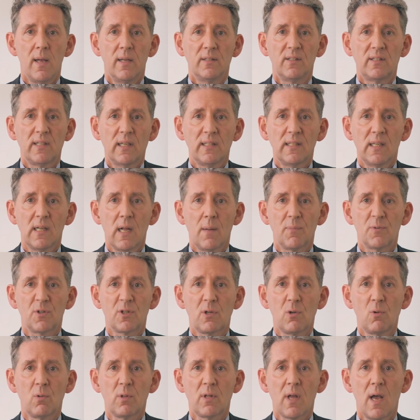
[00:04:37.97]
setting up
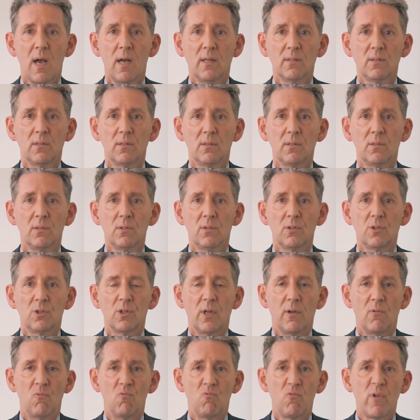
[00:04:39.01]
school gardens,
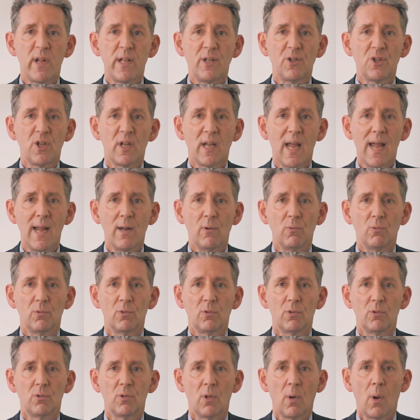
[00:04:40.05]
and reaching out
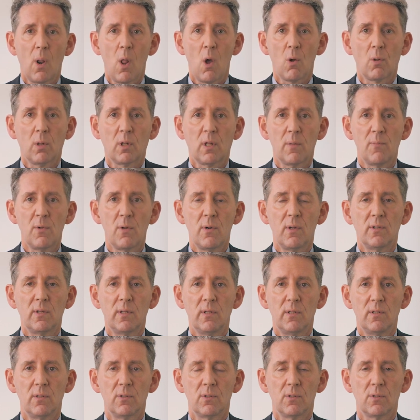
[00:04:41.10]
to local
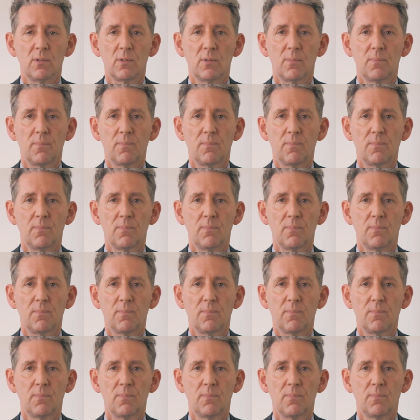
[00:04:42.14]
communities.